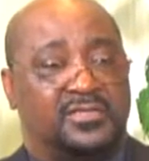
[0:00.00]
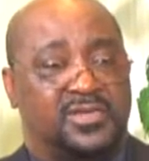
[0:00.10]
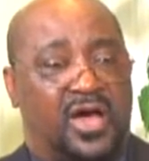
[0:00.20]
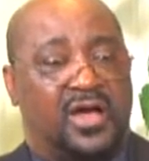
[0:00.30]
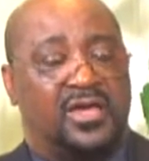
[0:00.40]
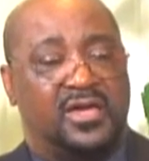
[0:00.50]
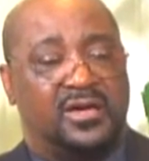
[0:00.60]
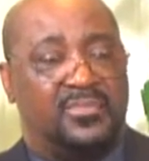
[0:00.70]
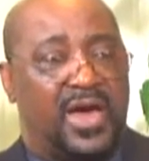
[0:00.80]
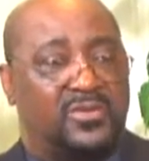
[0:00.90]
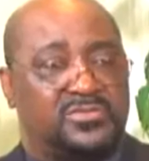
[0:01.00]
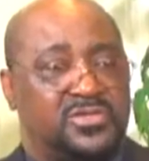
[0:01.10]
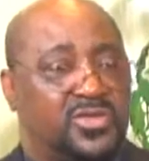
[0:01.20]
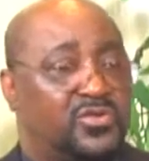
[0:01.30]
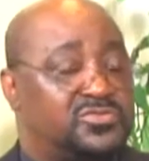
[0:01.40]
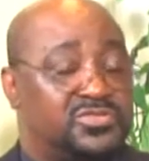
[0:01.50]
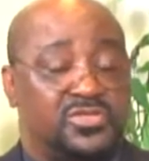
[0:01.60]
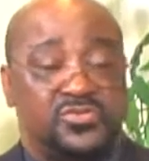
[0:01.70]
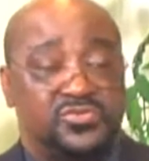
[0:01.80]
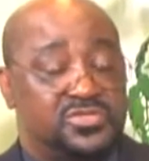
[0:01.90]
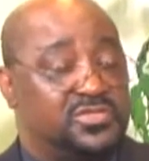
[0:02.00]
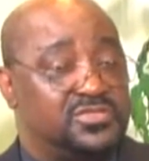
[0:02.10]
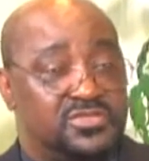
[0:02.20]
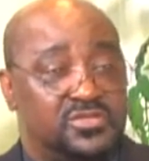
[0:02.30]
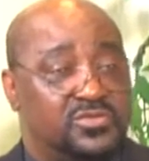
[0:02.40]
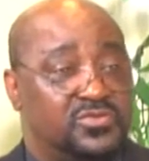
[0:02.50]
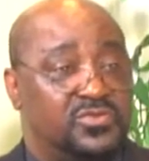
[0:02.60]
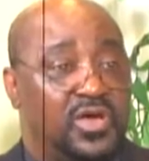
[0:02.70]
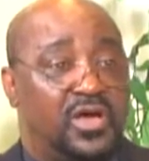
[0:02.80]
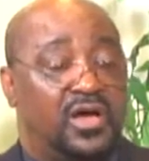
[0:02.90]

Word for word: talking about, you know, solutions to